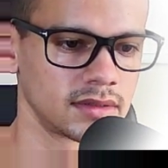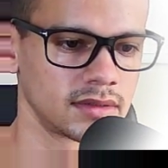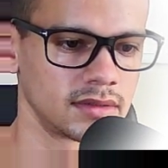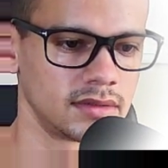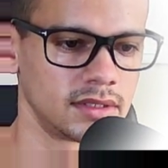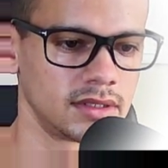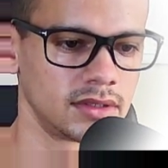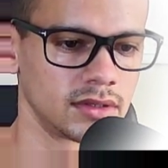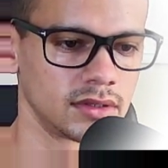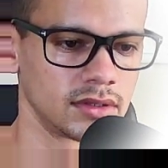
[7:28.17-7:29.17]
They
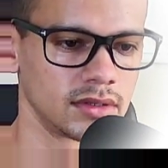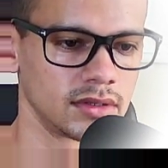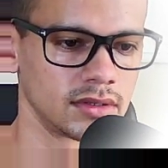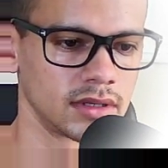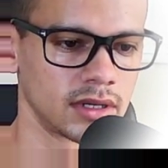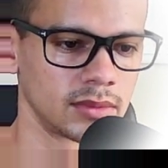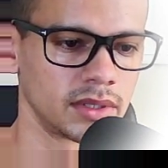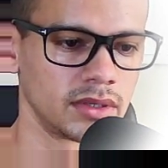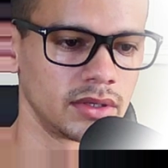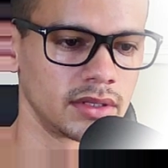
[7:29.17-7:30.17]
are, how
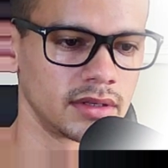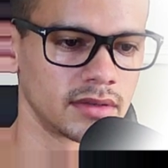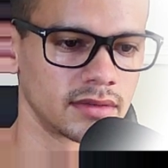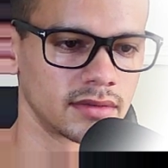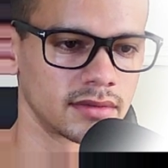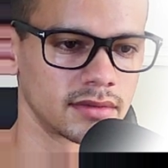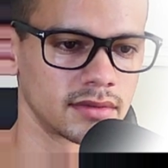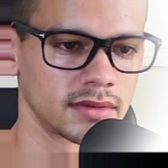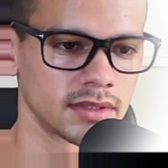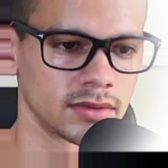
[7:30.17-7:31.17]
big are they?
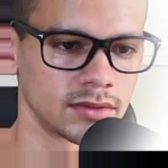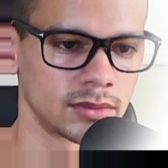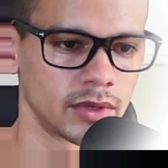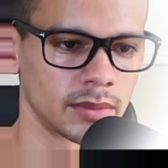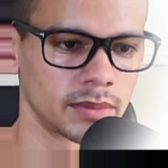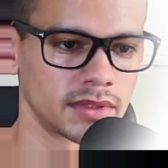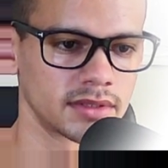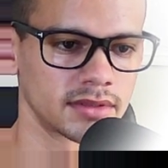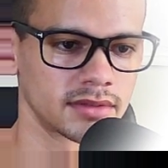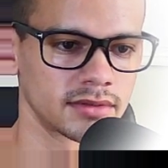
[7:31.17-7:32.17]
Let's go to
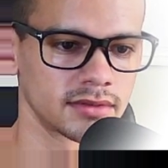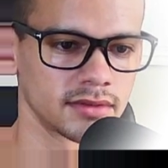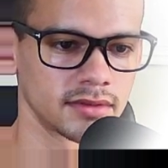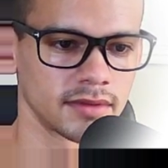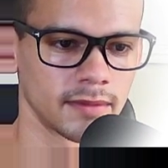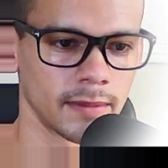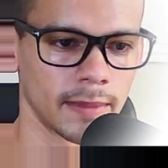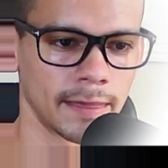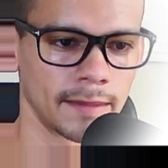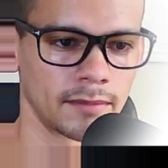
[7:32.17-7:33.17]
properties.
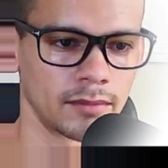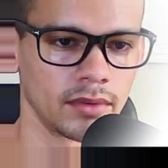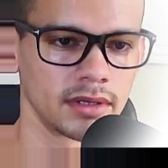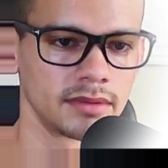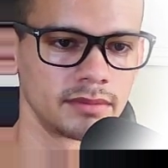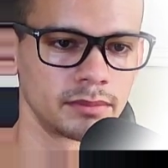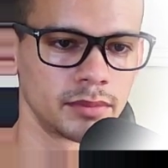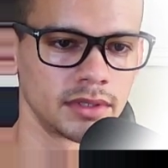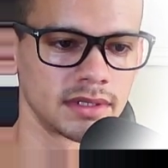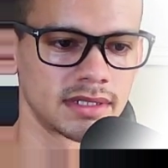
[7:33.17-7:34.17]

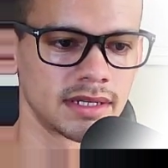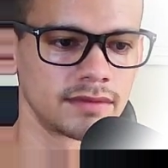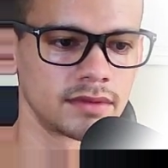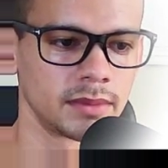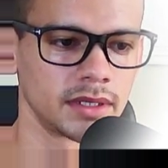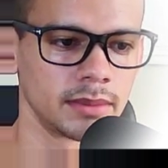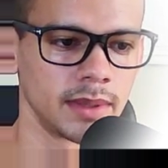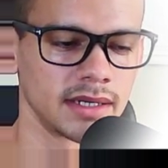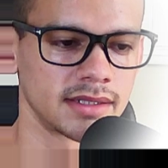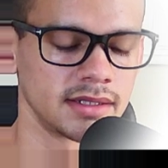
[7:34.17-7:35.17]
1.7
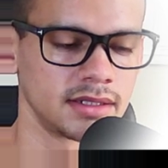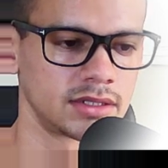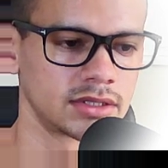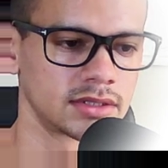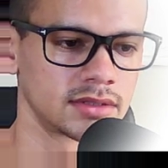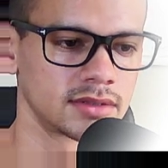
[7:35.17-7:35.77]
megabytes each.